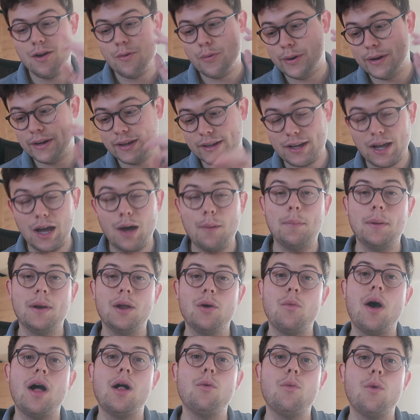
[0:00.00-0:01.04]
We had a couple
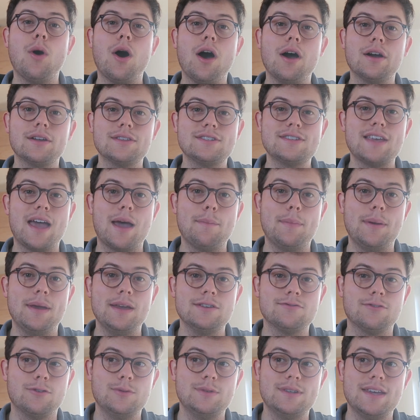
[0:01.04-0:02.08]
of well-worked
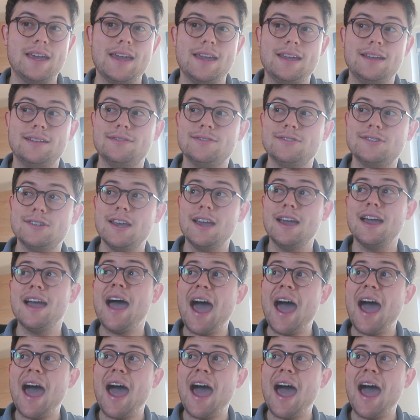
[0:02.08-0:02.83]
set-piece routines.